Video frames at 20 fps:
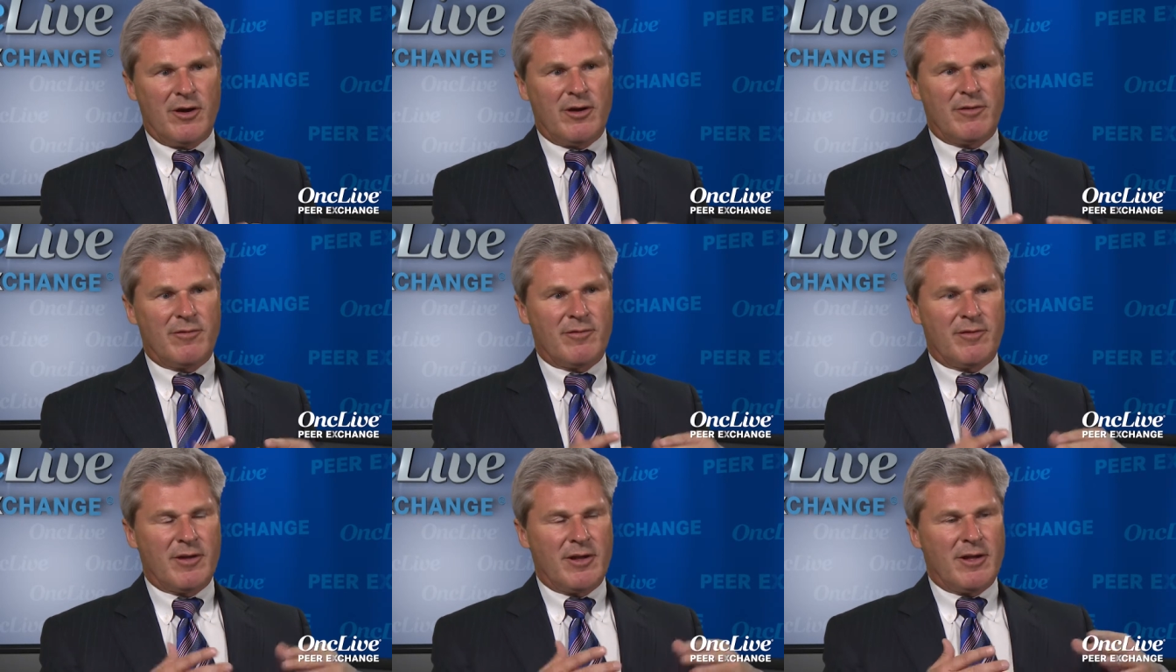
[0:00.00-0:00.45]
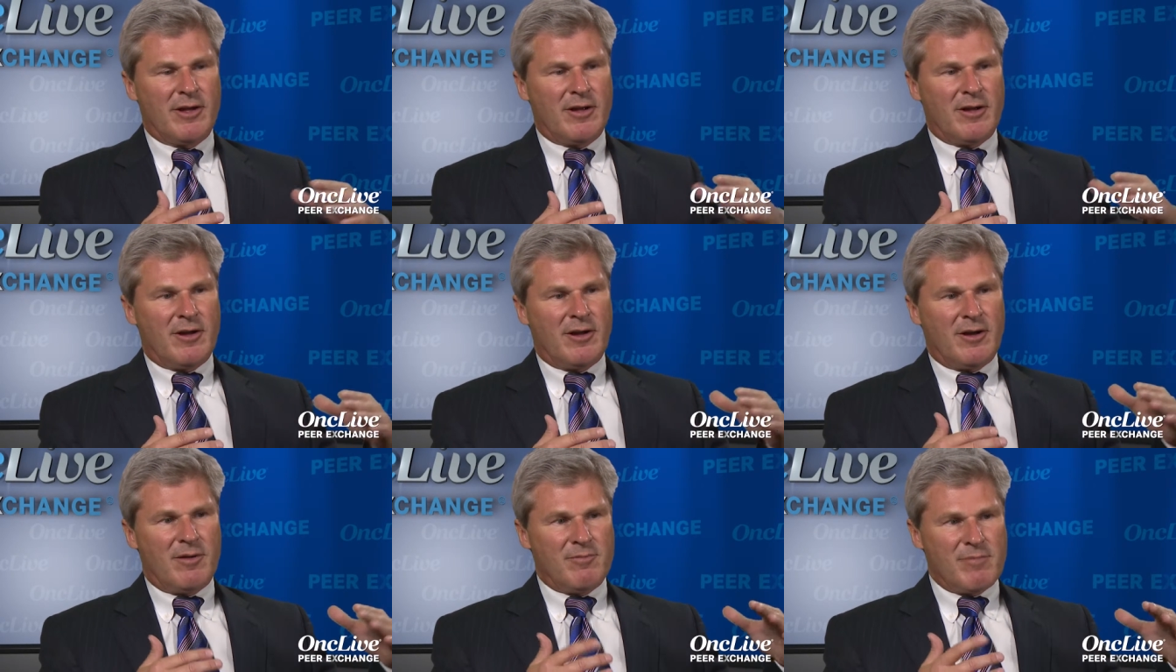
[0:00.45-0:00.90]
of
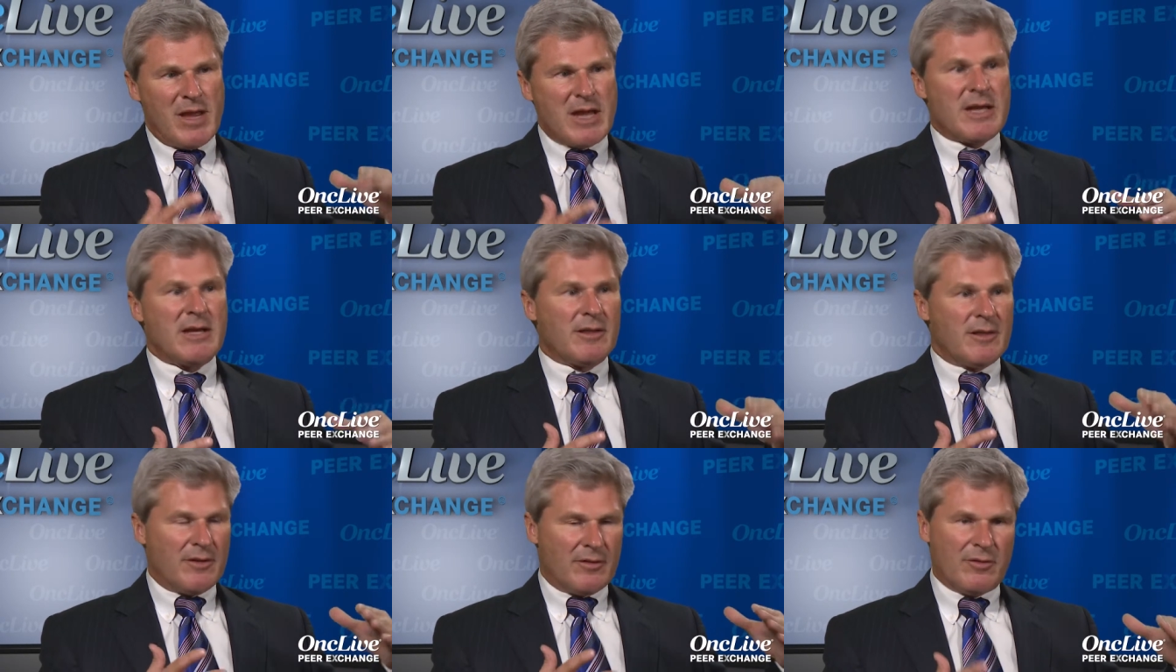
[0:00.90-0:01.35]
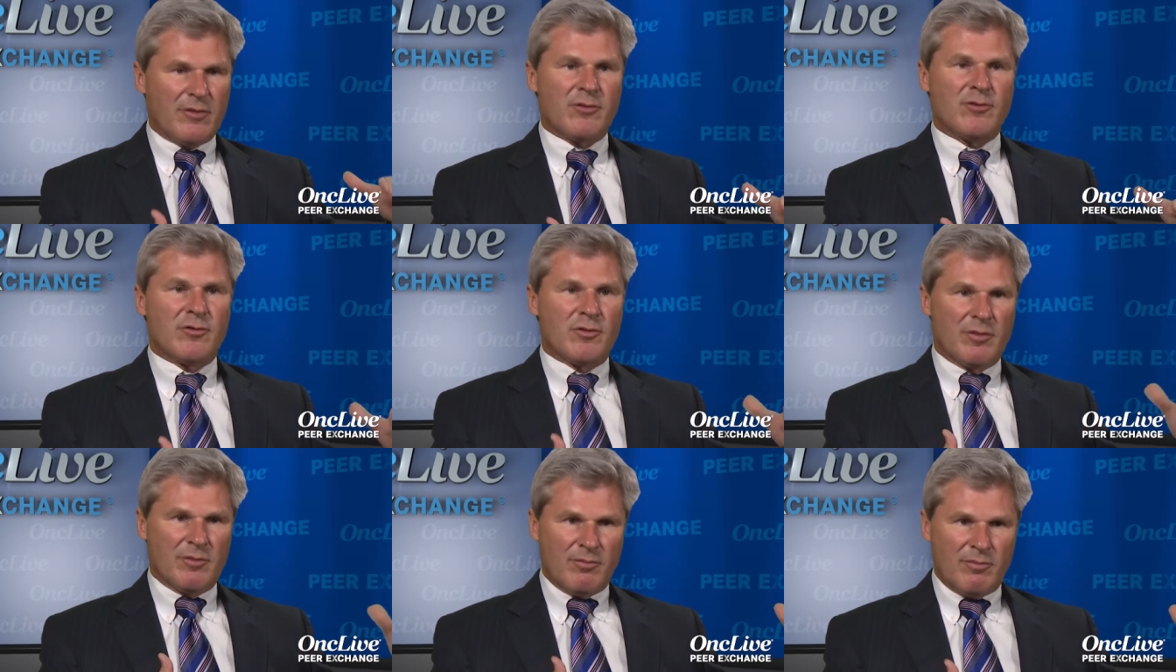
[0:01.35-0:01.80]
making this
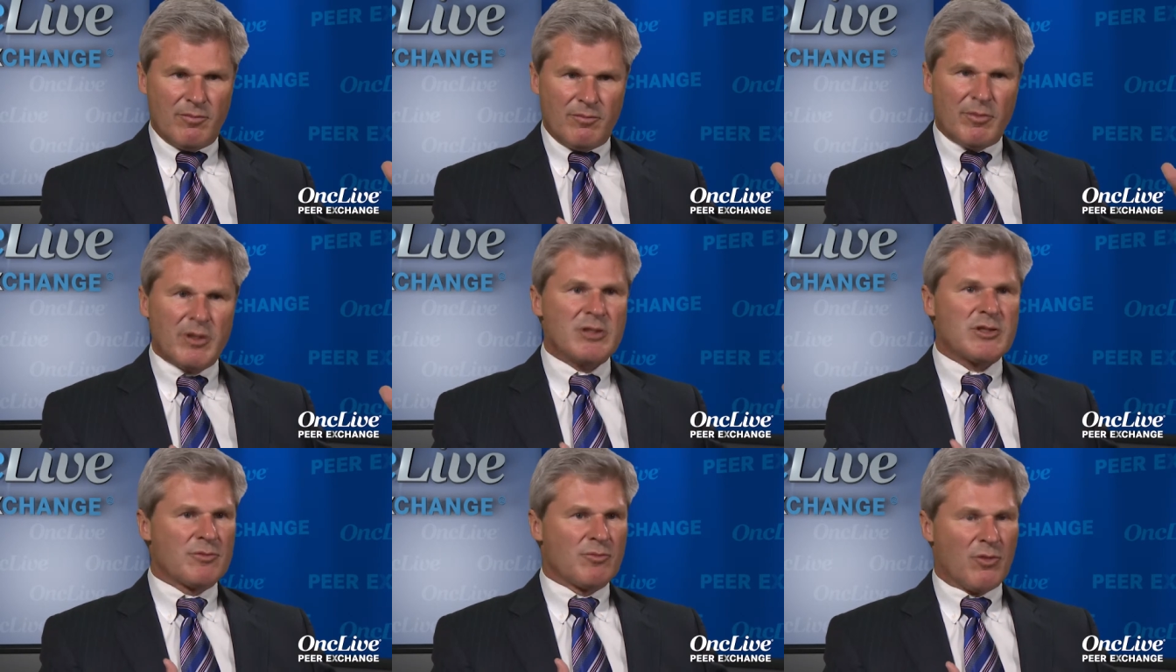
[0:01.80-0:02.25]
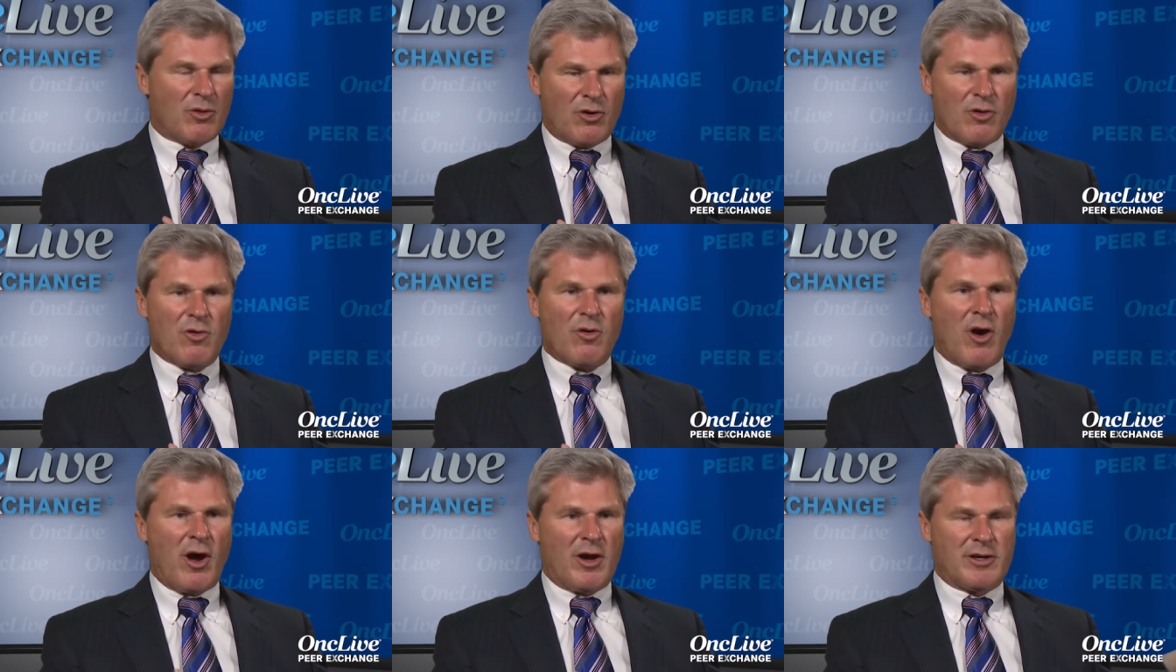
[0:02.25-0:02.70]
into a much more
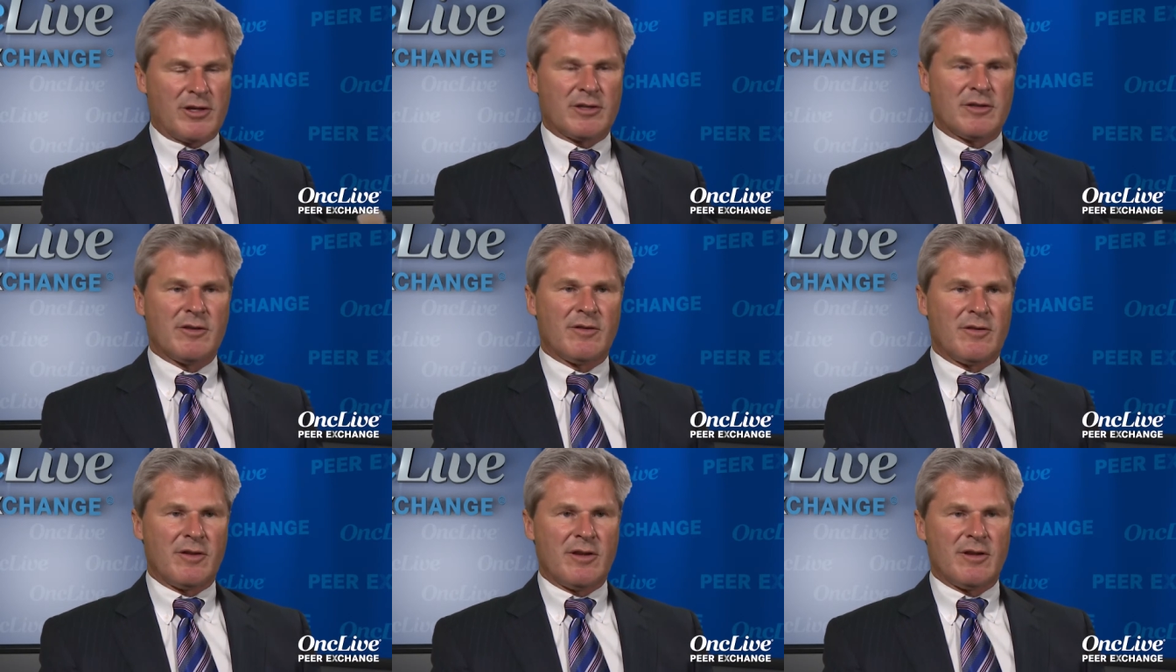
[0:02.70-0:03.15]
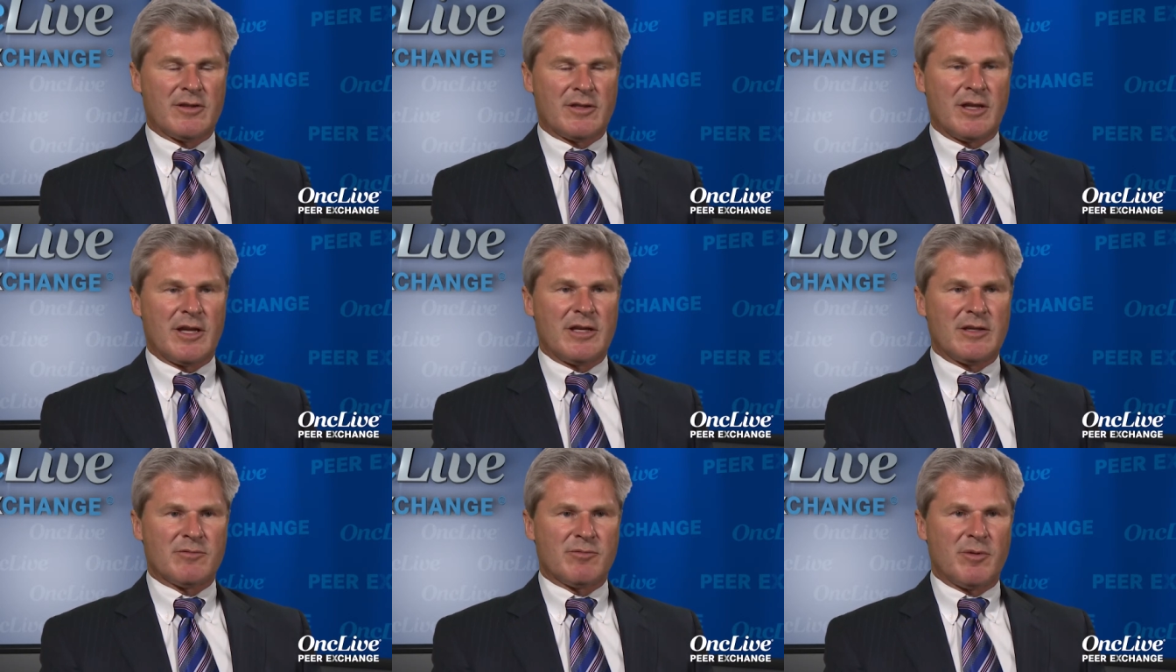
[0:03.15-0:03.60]
chronic disease
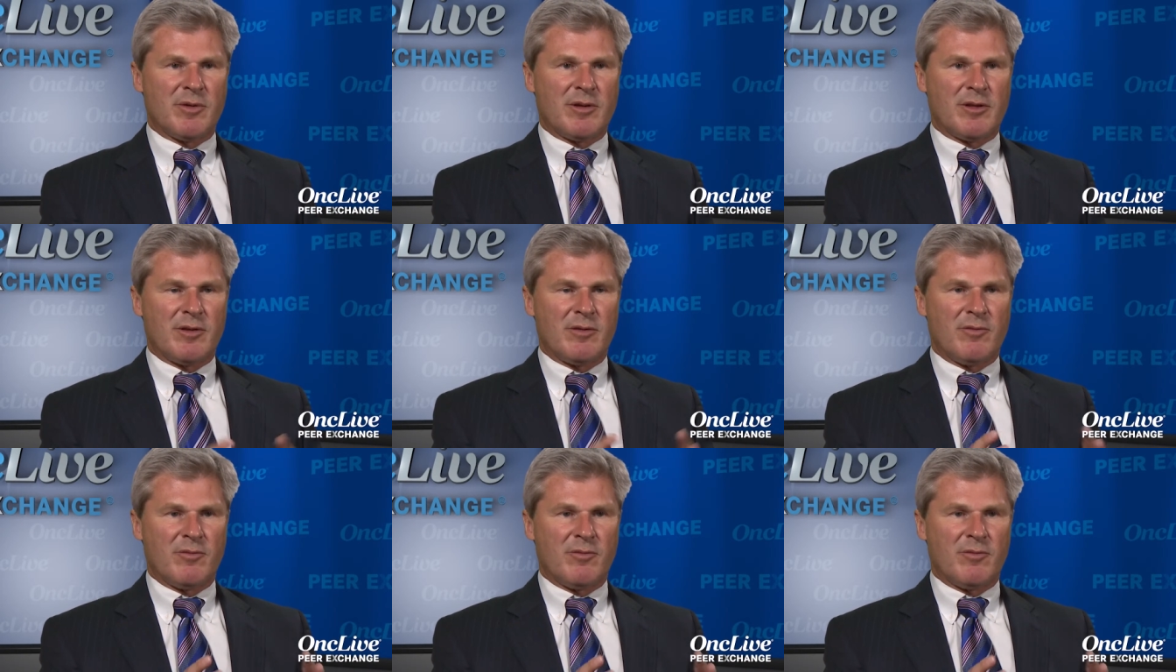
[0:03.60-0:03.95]
than